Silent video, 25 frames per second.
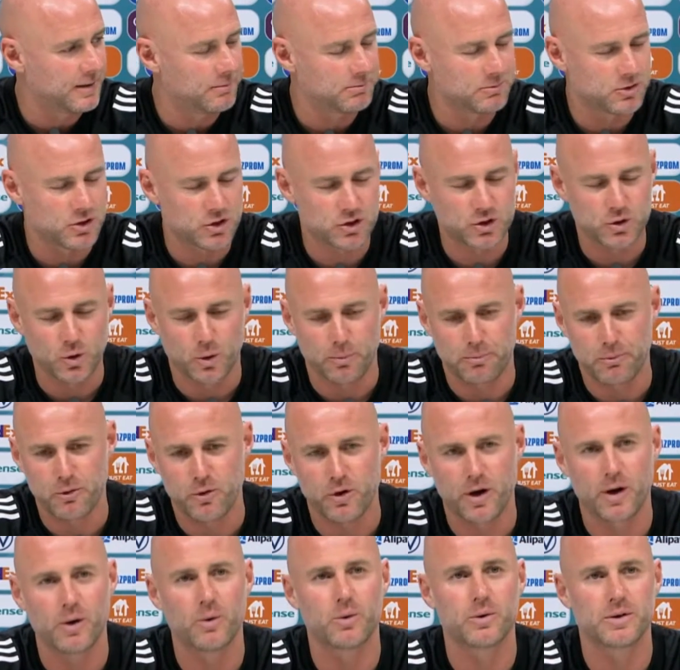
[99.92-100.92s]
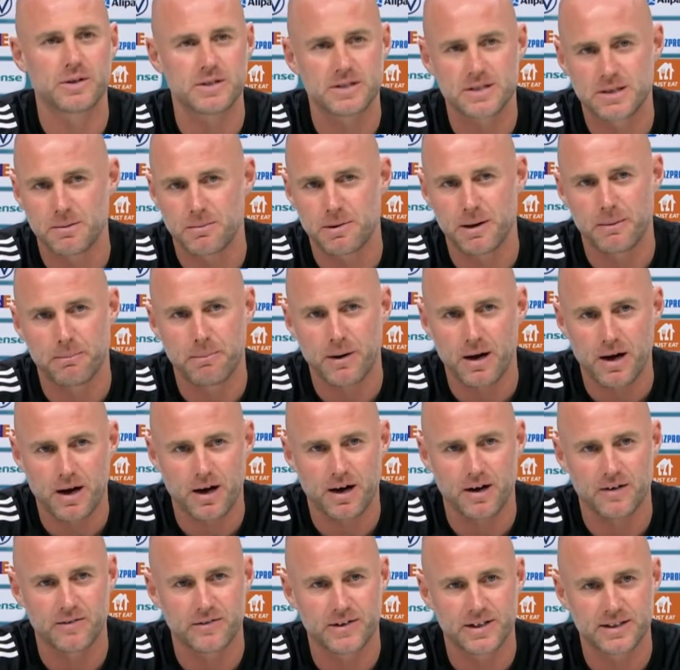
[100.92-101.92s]
Just so proud to be a
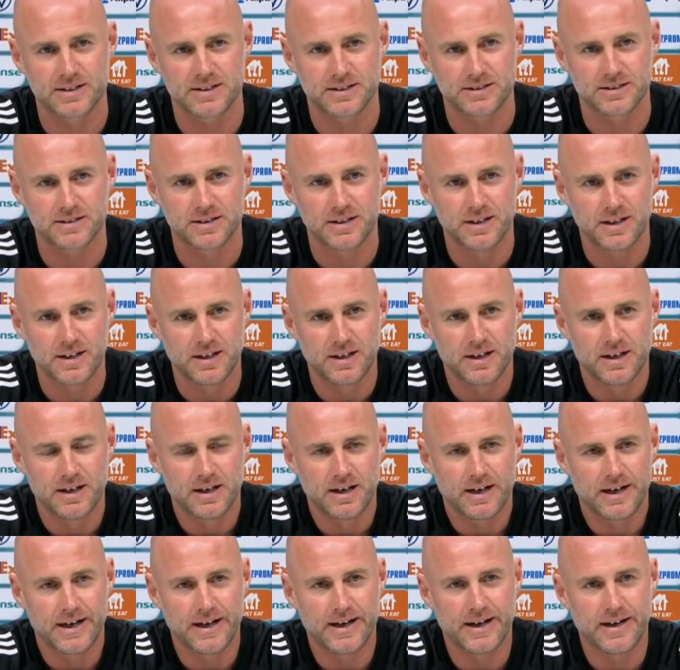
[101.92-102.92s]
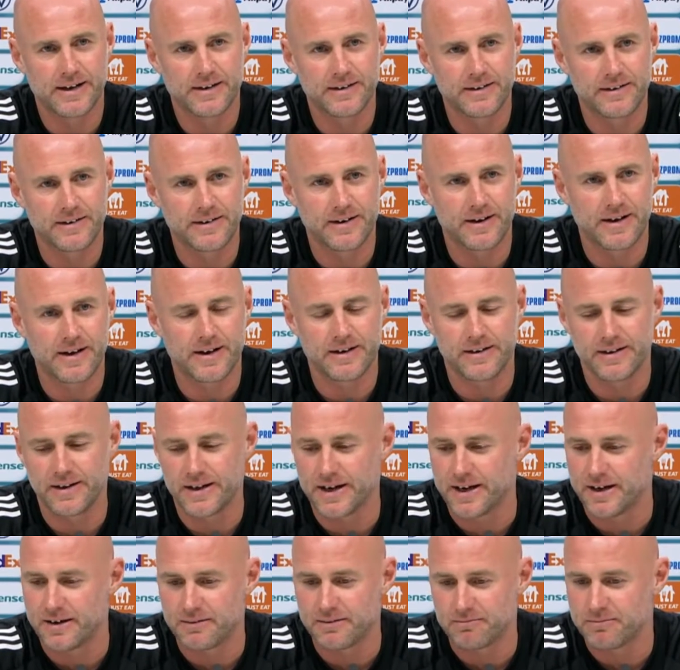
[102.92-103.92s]
part of this, and
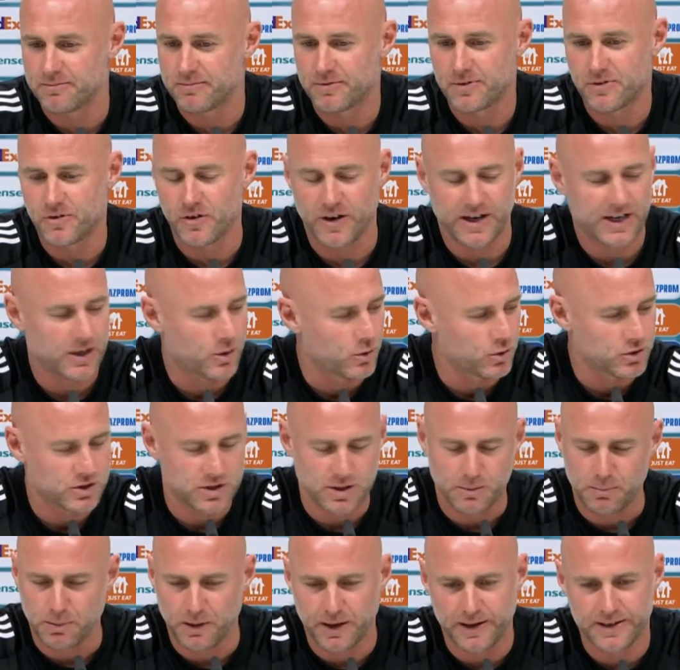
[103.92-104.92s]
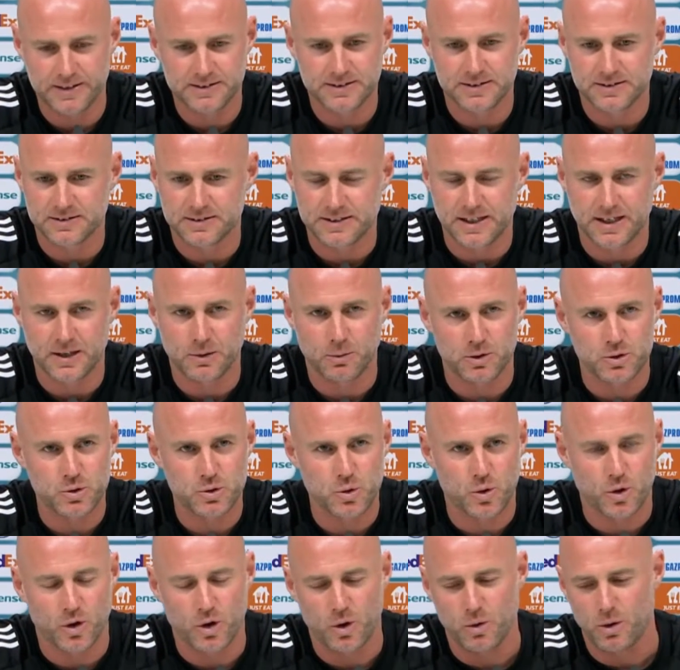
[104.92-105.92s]
yeah, credit goes to the players. They're the ones
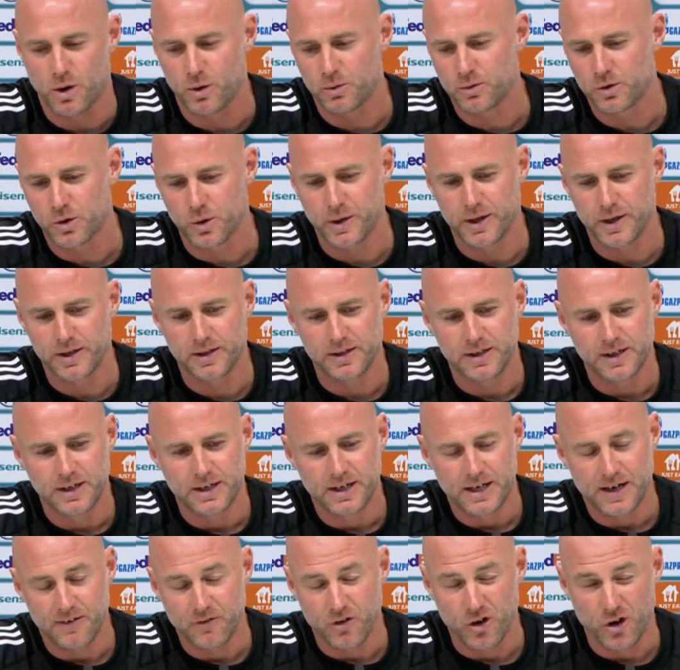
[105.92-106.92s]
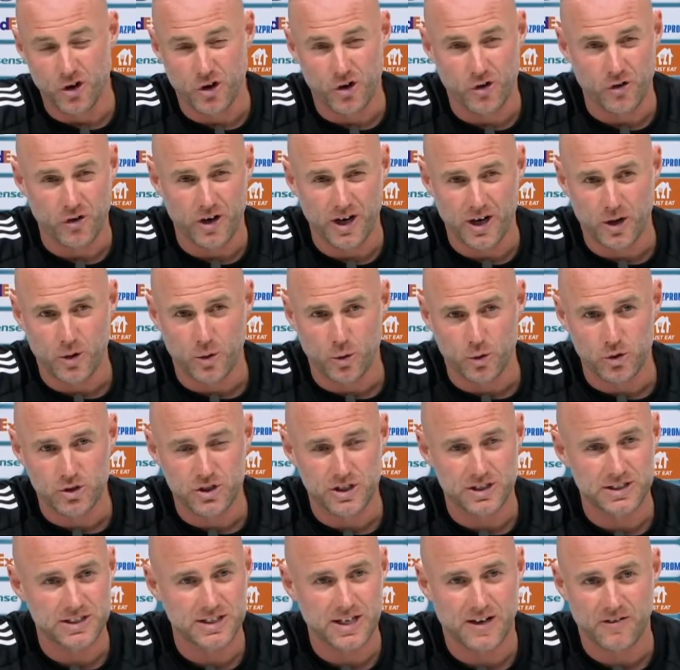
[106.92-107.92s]
who've got to go out and do it. I've got a great
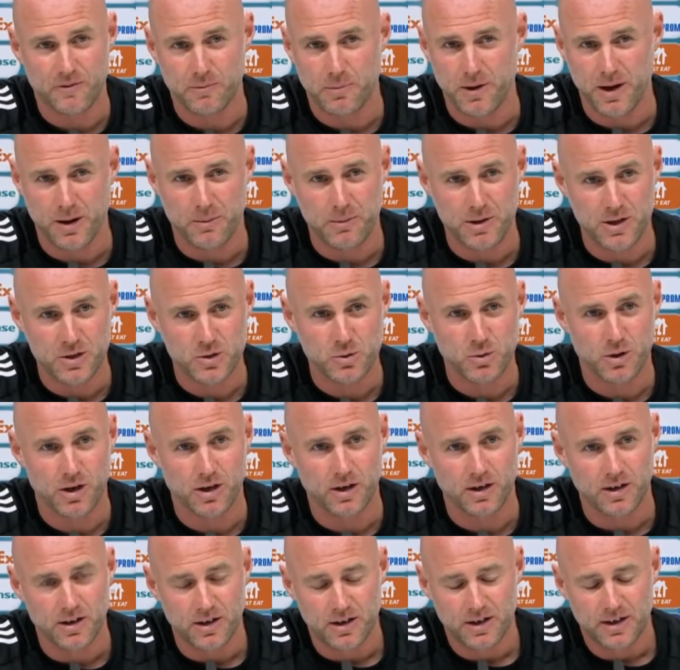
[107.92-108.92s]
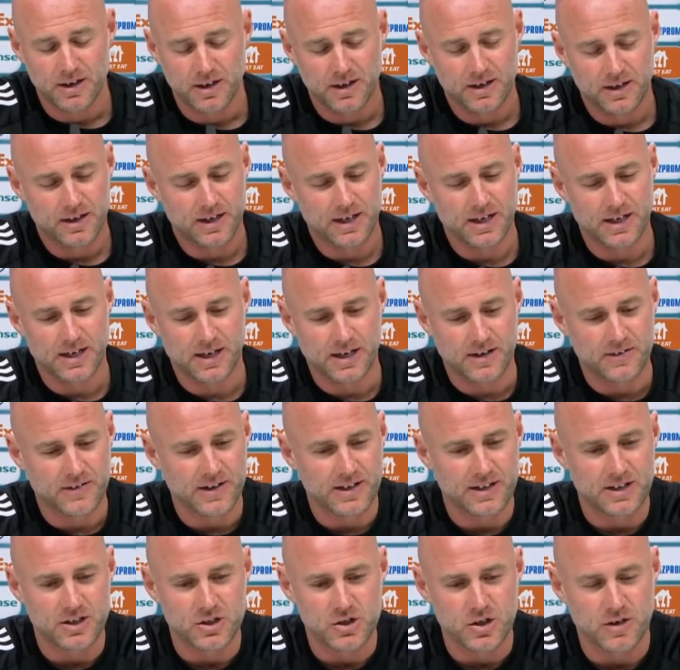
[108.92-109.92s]
coaching staff behind me as well, and
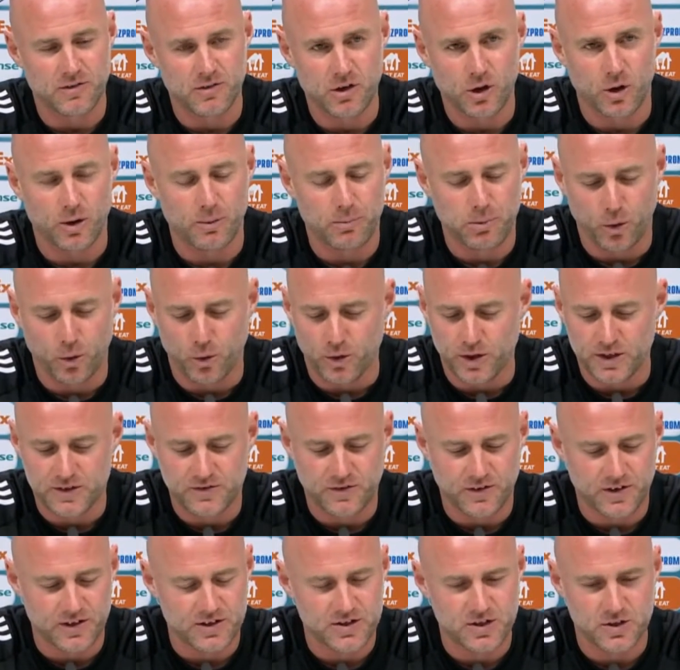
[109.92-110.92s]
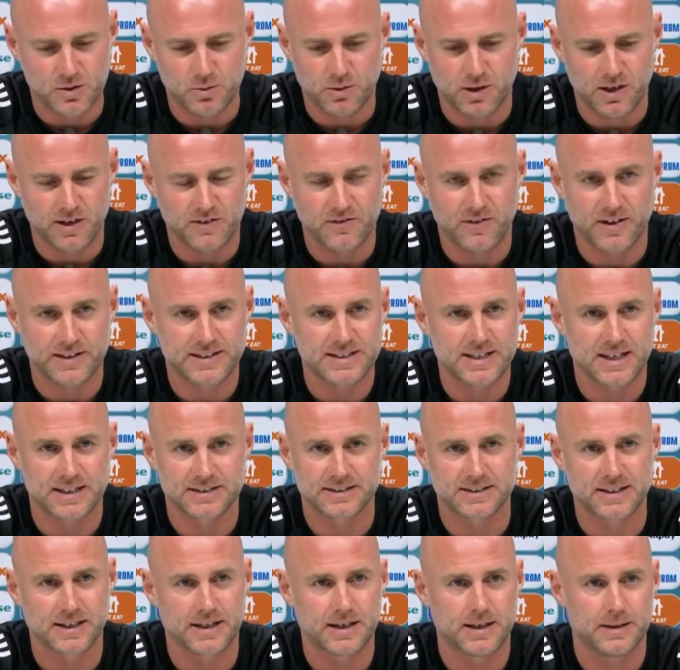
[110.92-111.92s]
they deserve a lot of plaudits for this as well. It's
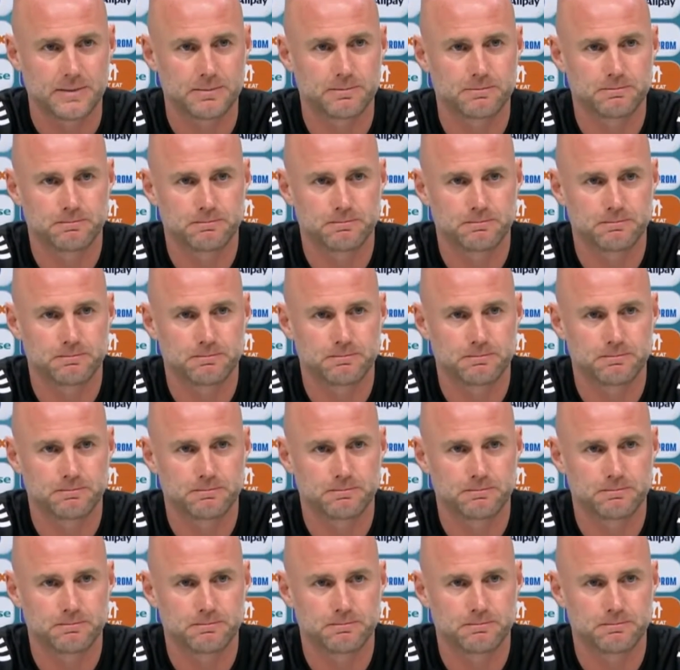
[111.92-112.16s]
fantastic.